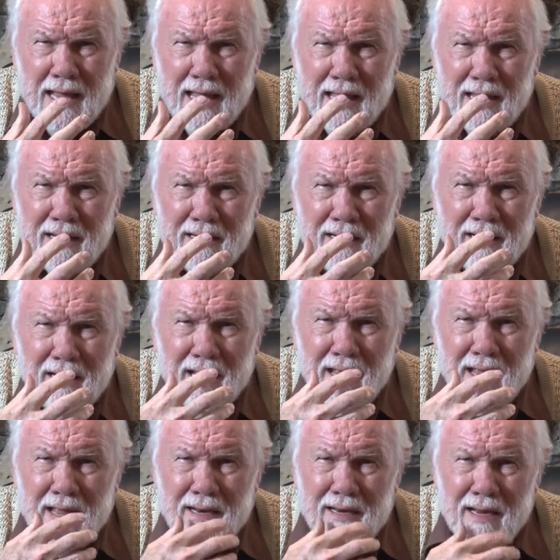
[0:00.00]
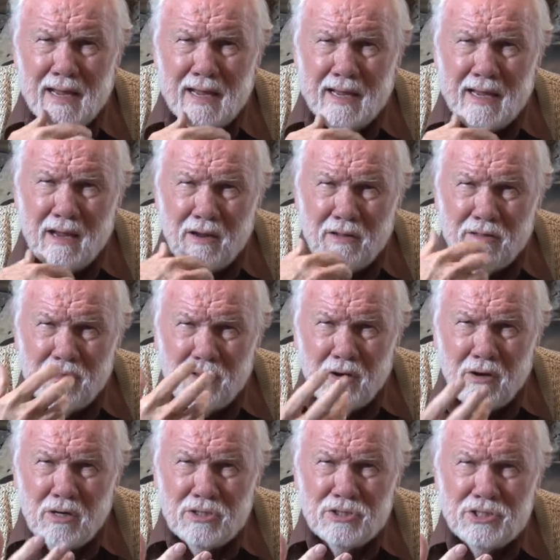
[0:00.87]
and, and a
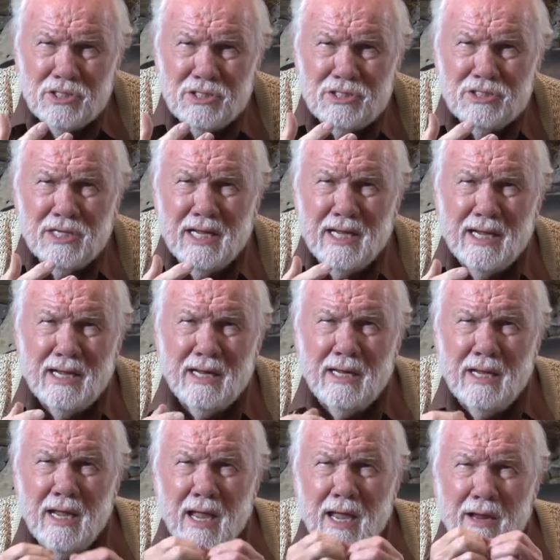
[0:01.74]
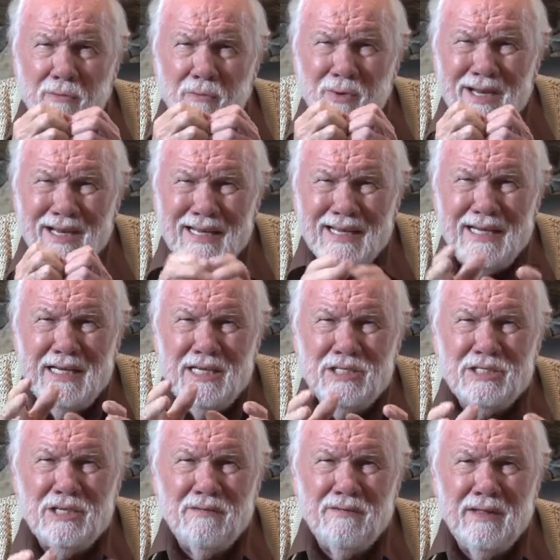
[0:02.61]
catharsis, a, a
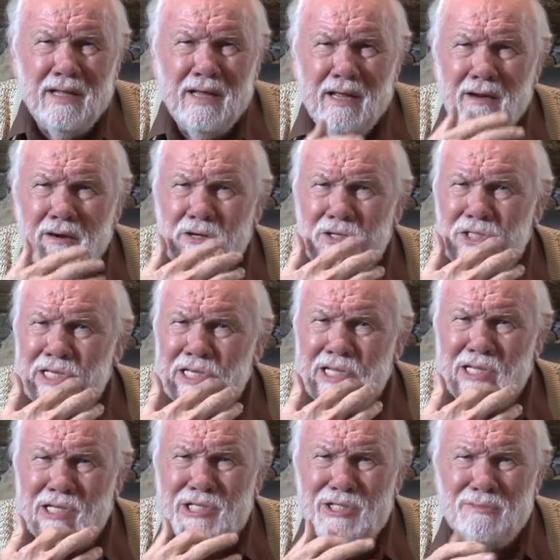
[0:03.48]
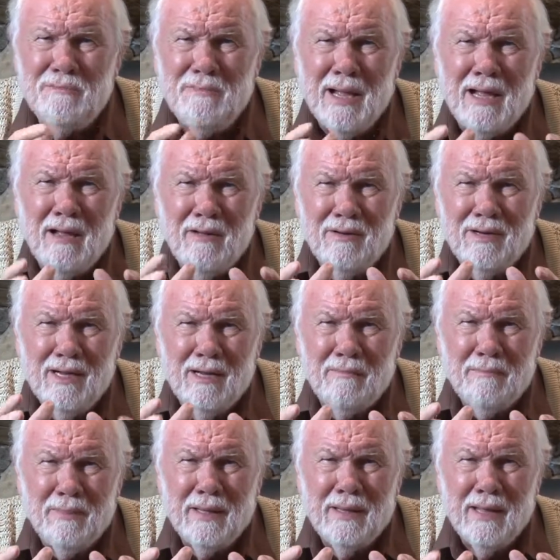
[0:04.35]
release of the energy that's bound
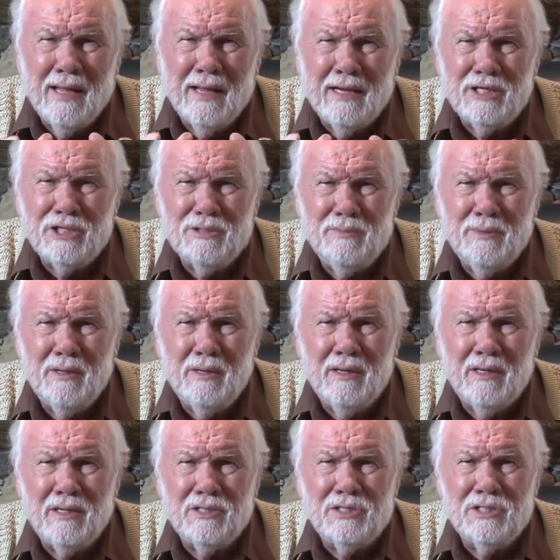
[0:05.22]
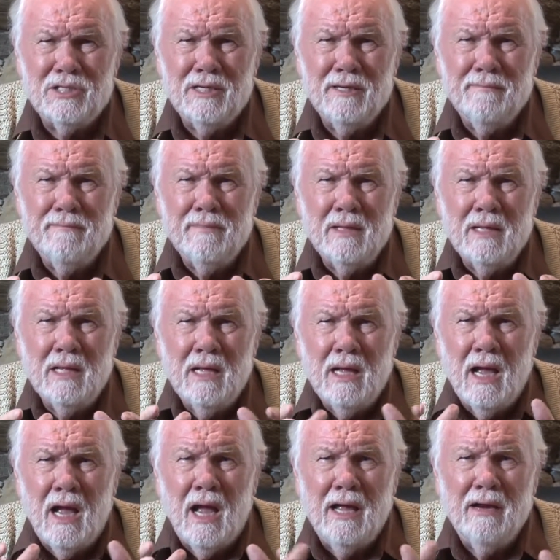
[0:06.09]
up in that experience.
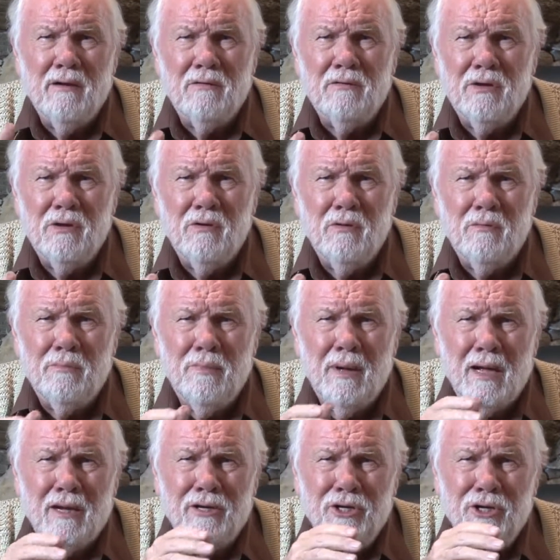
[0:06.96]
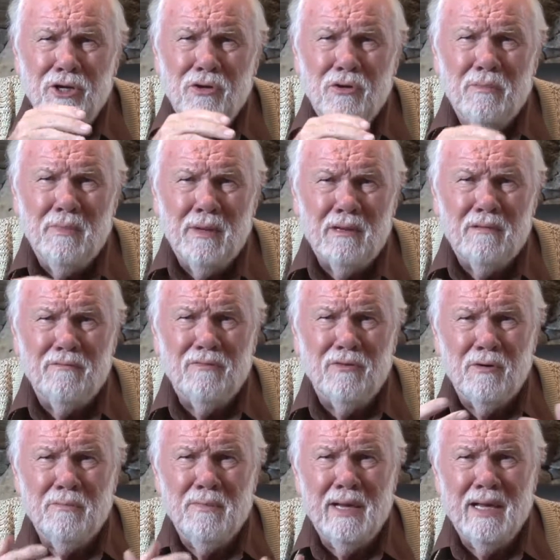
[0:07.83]
I don't know about you, but
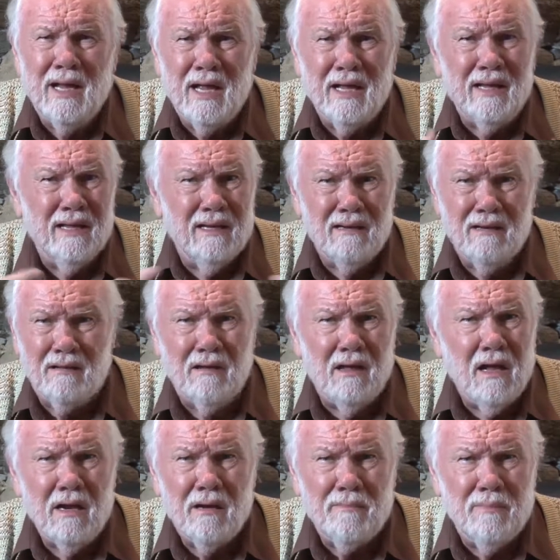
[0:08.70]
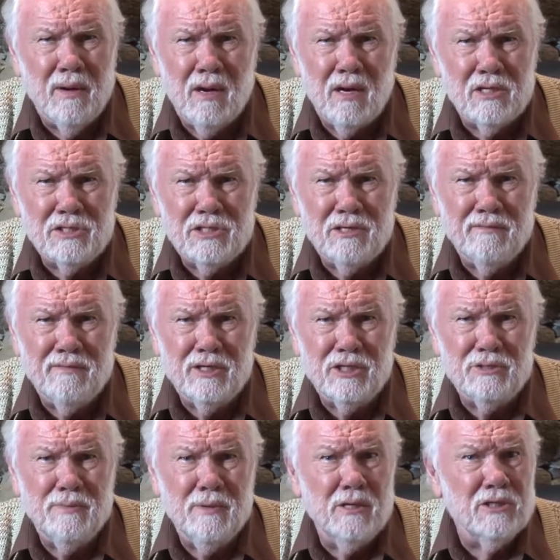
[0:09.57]
for me, I get a lot of positive
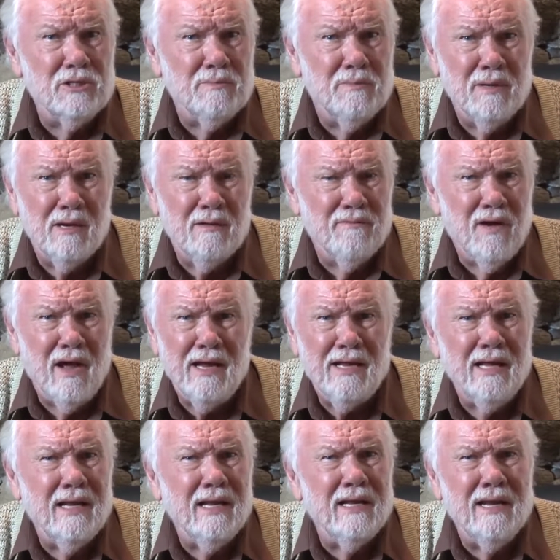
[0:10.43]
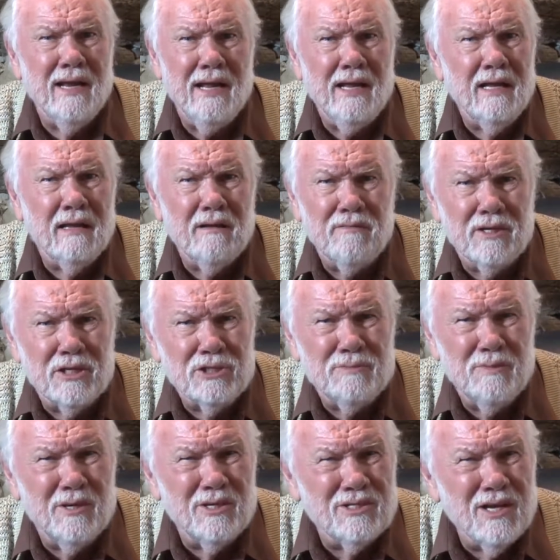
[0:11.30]
experience. But if I get a negative
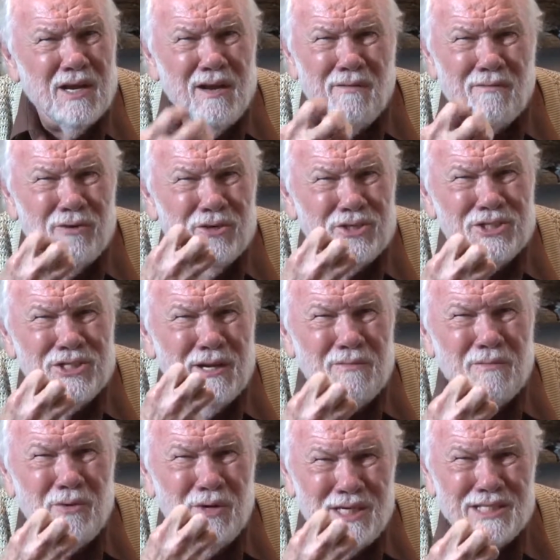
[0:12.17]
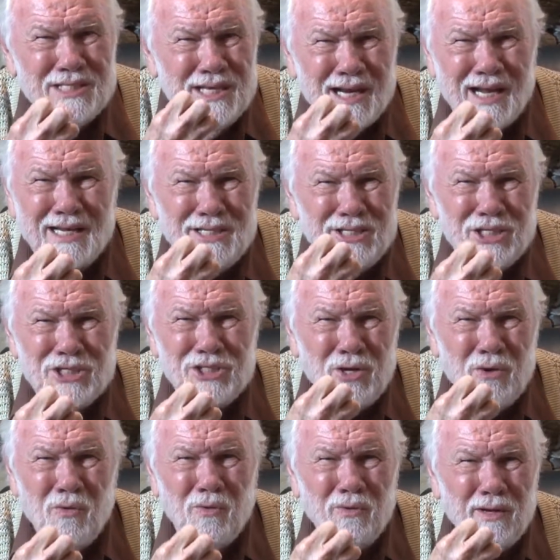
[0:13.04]
experience, for some reason, I
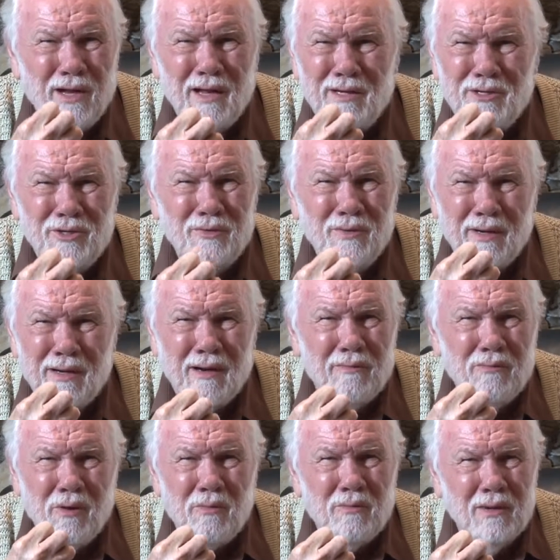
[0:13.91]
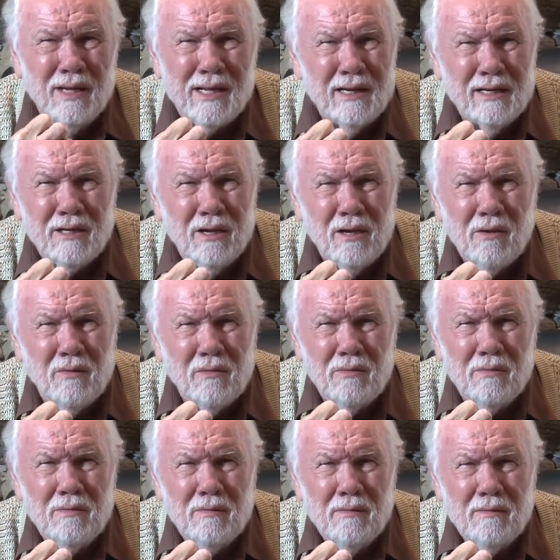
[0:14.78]
just hold on to it. I won't let it
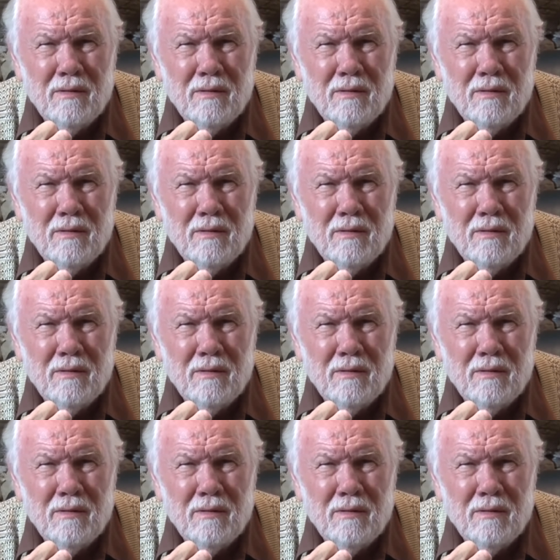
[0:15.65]
go.